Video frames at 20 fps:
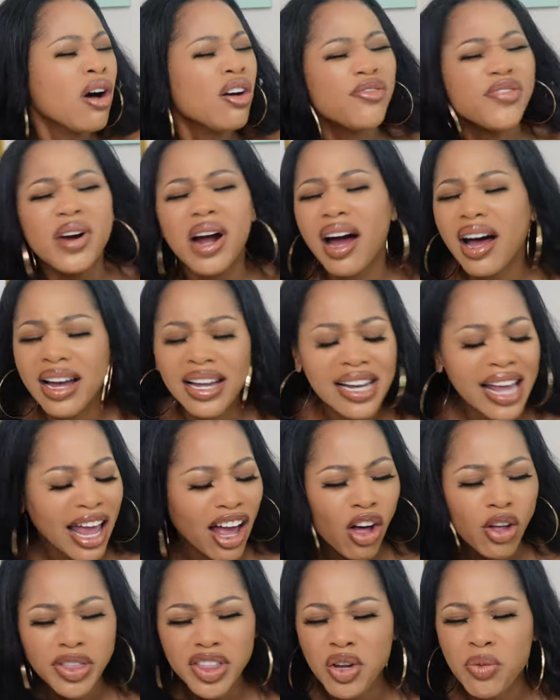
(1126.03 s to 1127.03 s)
for
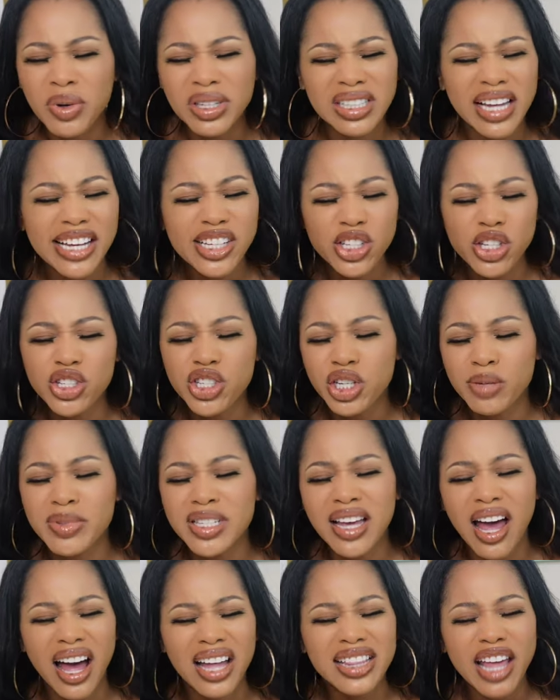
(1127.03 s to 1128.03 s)
unhealthy relationships,
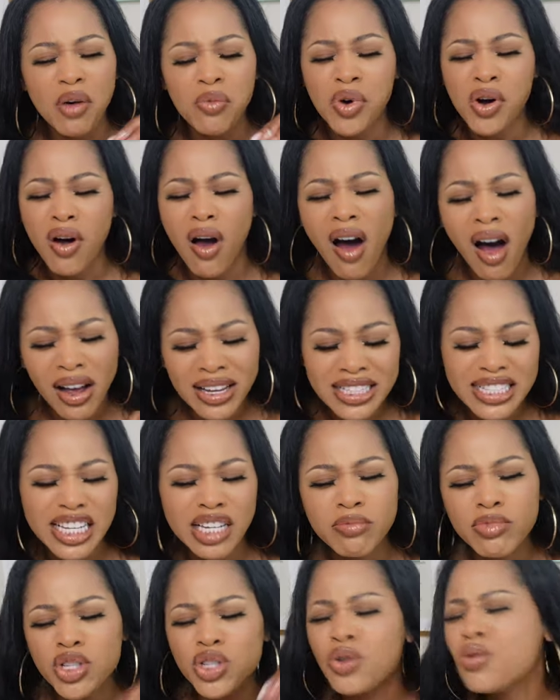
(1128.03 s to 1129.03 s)
God, that will cause
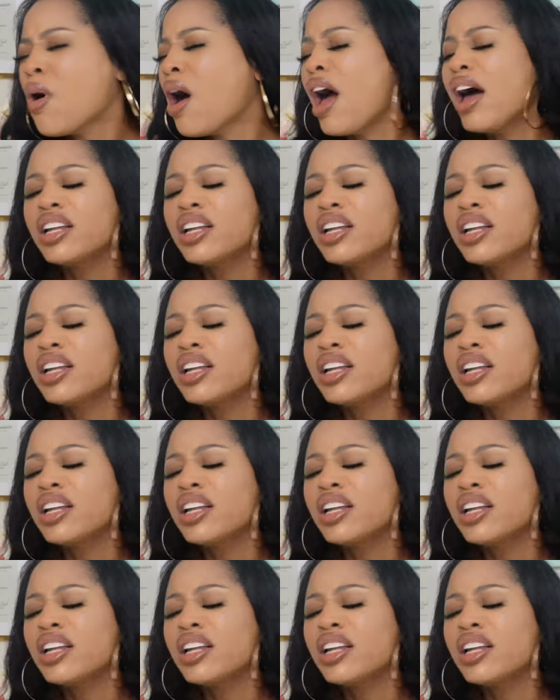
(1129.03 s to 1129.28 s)
them to